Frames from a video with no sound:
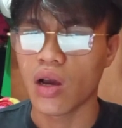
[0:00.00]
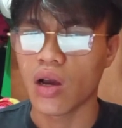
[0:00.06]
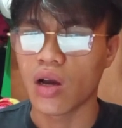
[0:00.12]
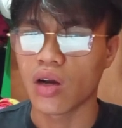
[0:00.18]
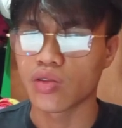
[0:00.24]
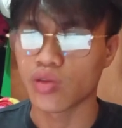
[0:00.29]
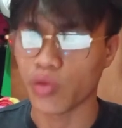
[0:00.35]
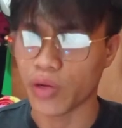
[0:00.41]

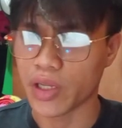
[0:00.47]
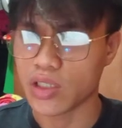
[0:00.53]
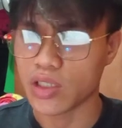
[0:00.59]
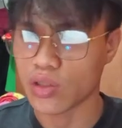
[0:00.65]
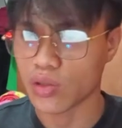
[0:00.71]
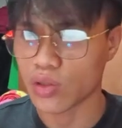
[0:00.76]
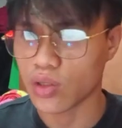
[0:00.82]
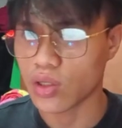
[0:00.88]
to
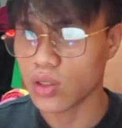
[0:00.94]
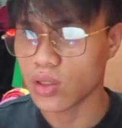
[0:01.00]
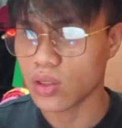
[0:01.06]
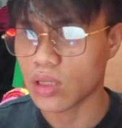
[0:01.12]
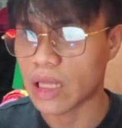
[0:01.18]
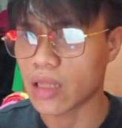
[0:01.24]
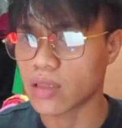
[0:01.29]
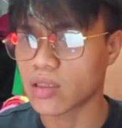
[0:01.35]
ensure
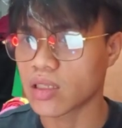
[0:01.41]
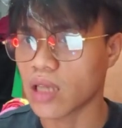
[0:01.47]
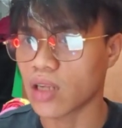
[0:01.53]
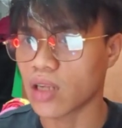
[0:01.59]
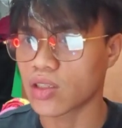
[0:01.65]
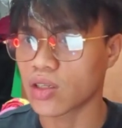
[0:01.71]
that such